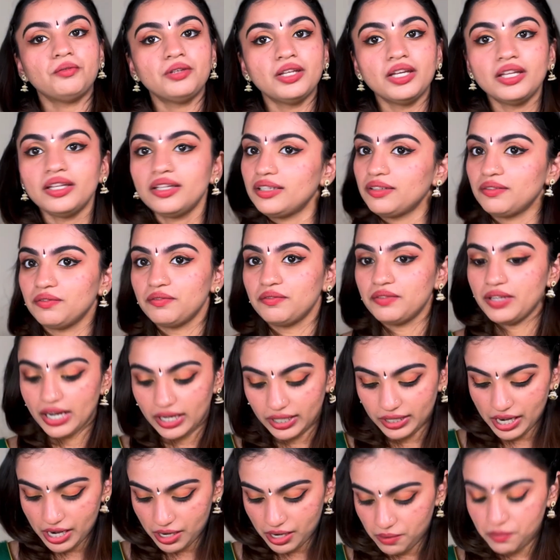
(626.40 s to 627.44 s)
that we are
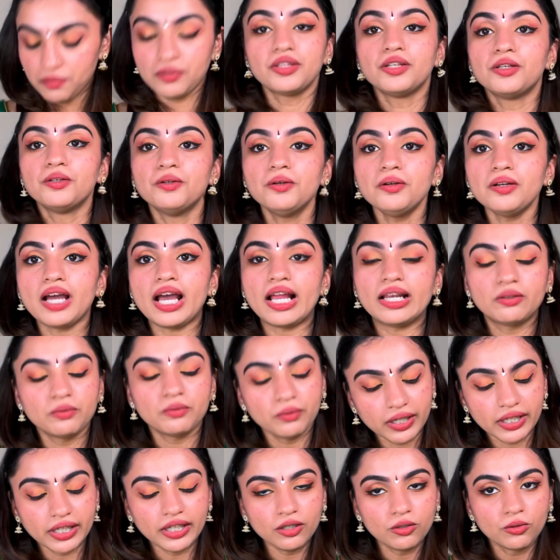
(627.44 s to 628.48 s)
done with the look, I'll
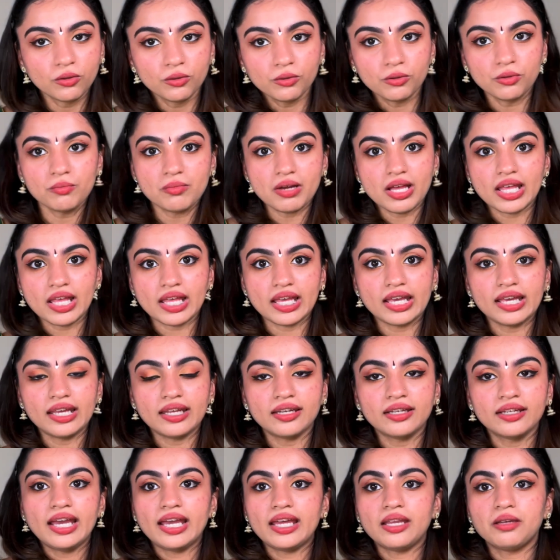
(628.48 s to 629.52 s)
quickly go do my hair
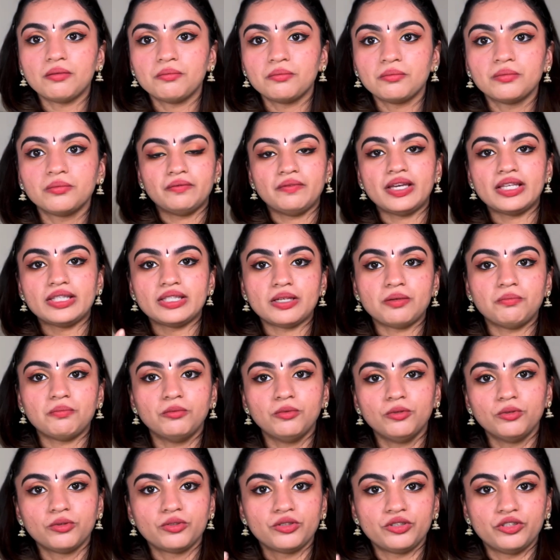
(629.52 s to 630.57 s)
and wear some
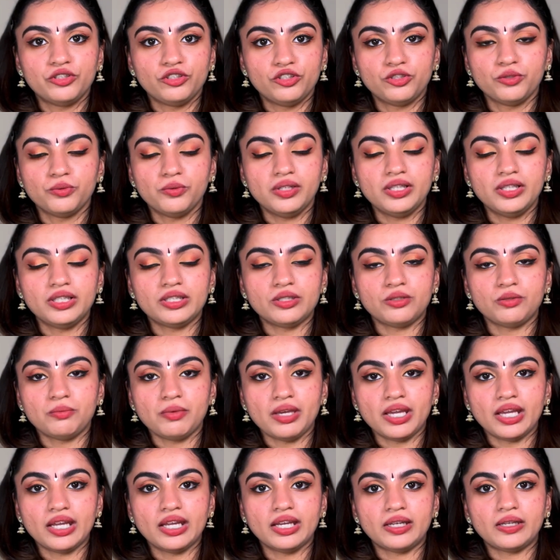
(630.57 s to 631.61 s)
more jewels to
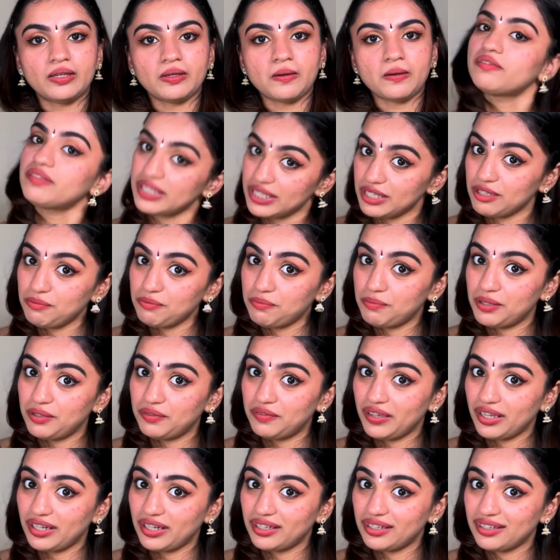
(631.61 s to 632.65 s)
make it festive
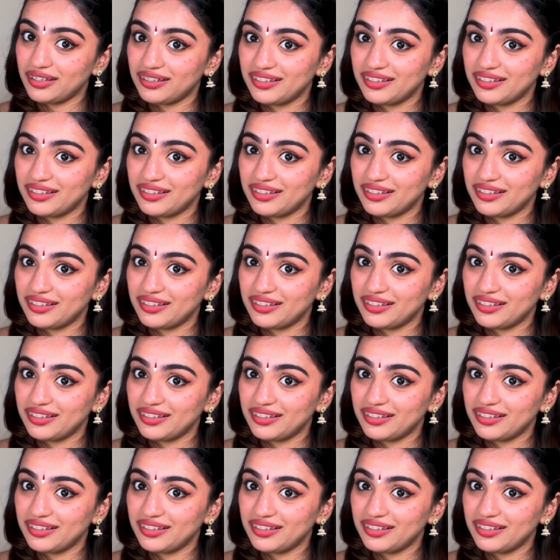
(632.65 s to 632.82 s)
perfect.